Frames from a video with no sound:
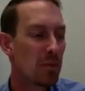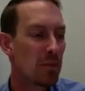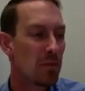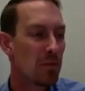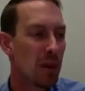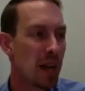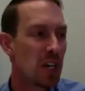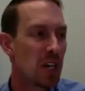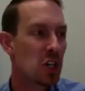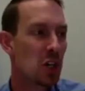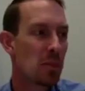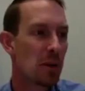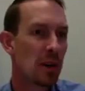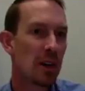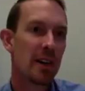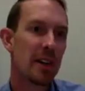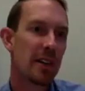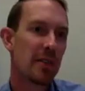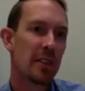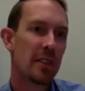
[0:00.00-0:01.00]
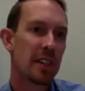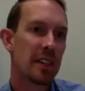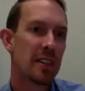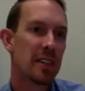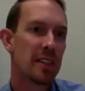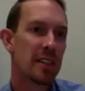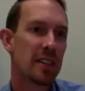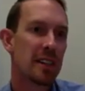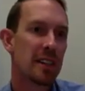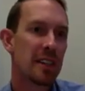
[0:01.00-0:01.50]
major part of
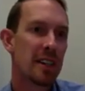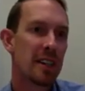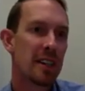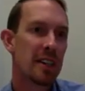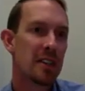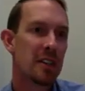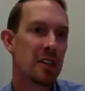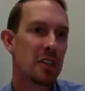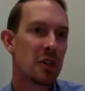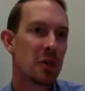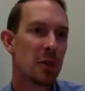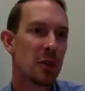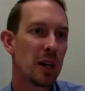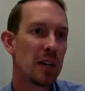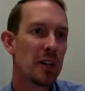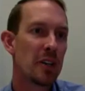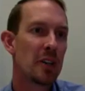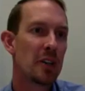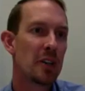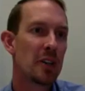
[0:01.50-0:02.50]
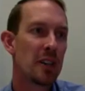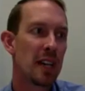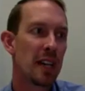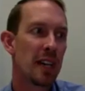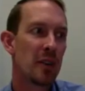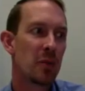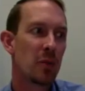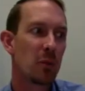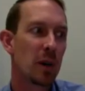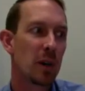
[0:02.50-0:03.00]
this is to
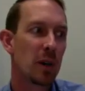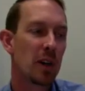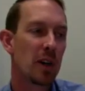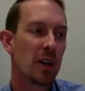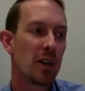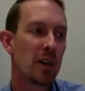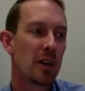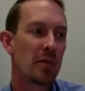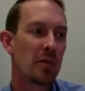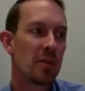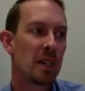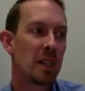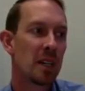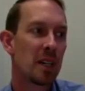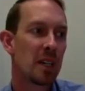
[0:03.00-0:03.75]
understand what are